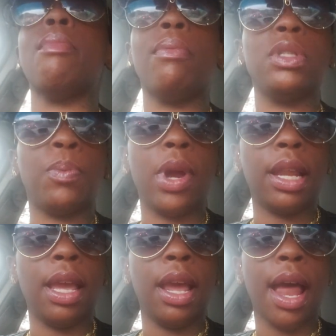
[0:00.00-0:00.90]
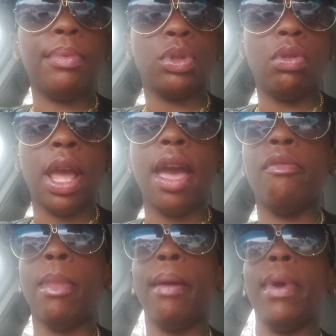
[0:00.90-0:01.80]
I was pregnant and I was going to
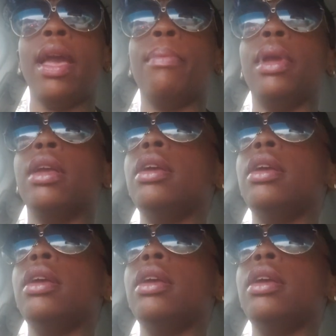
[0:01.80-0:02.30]
have my baby.